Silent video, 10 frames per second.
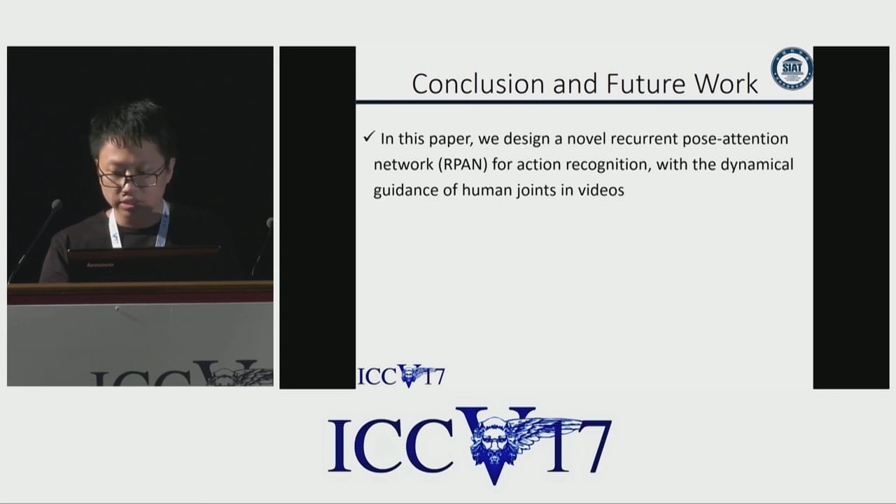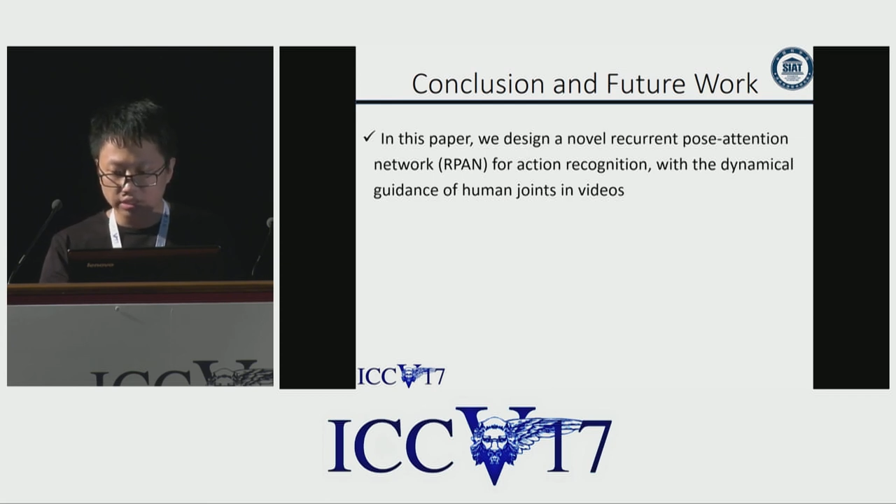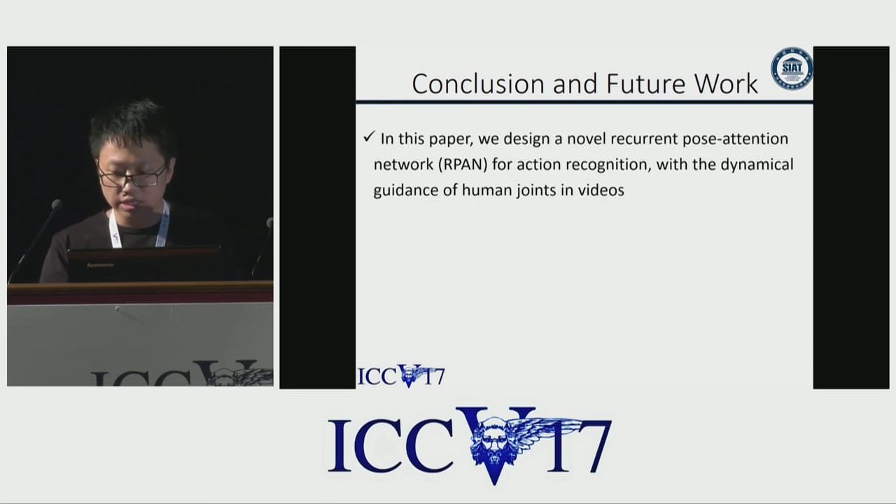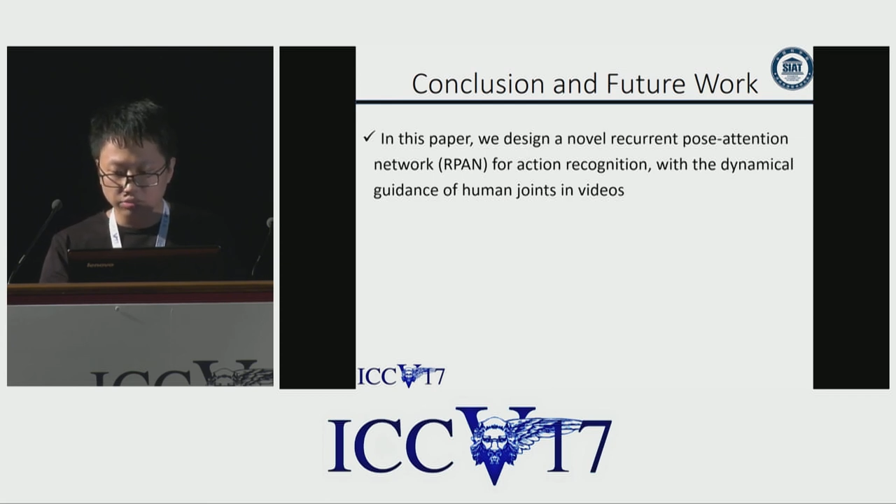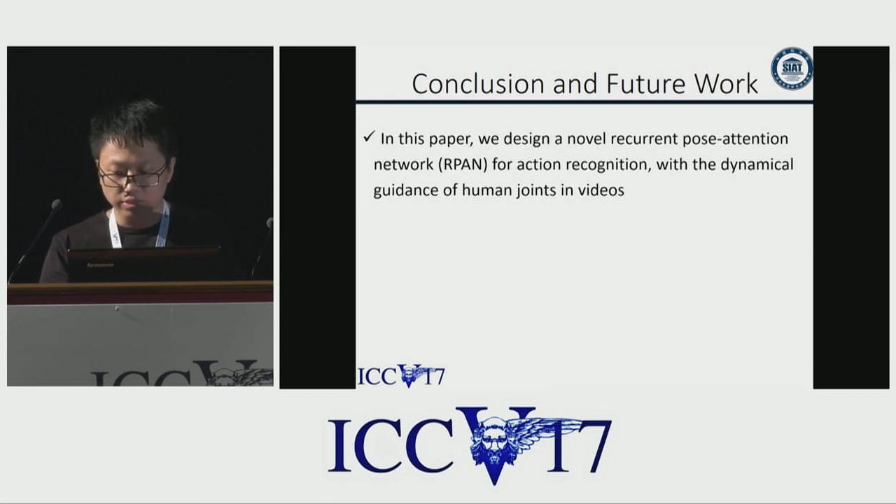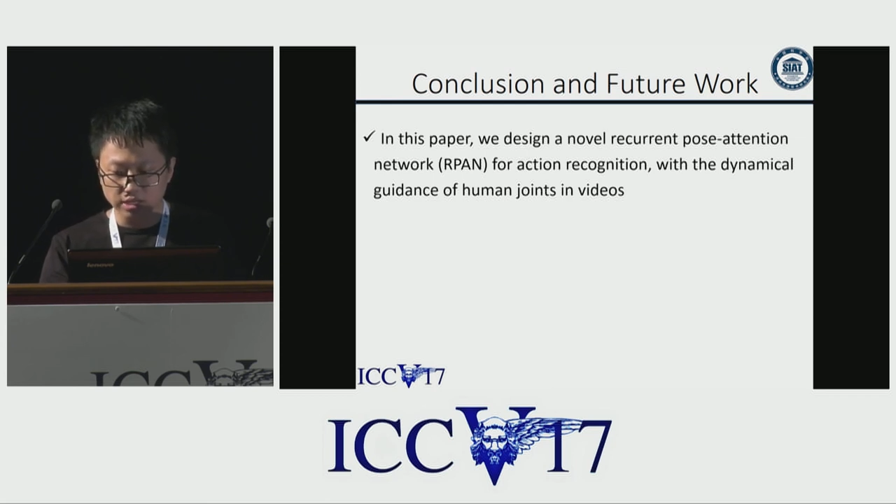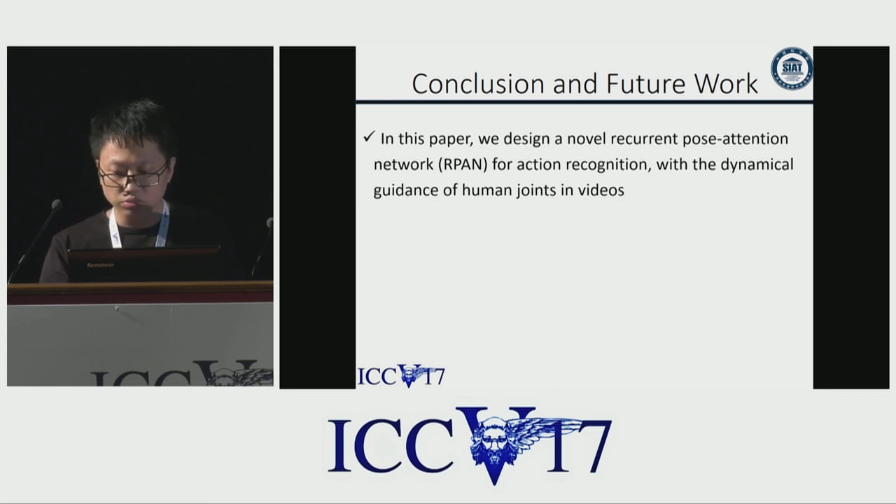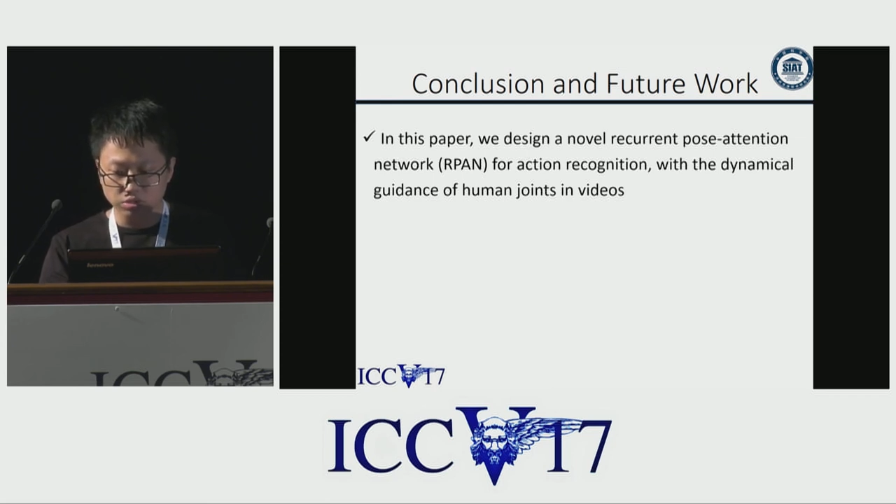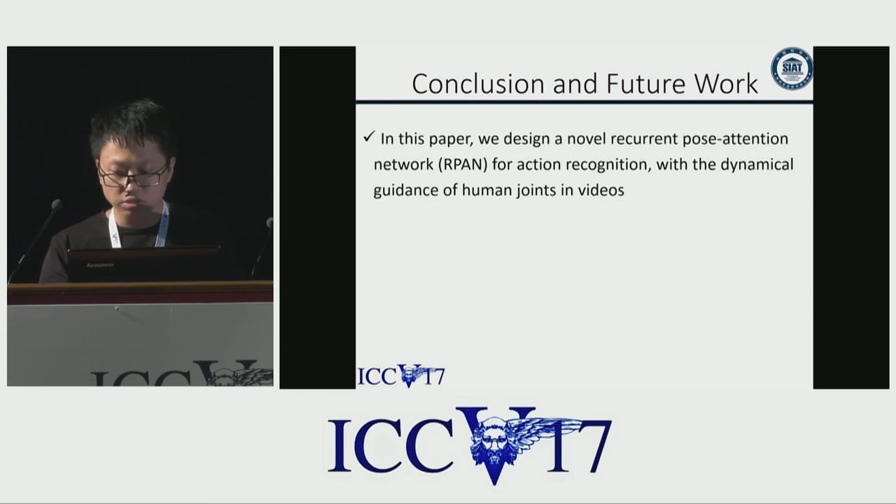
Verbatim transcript: our network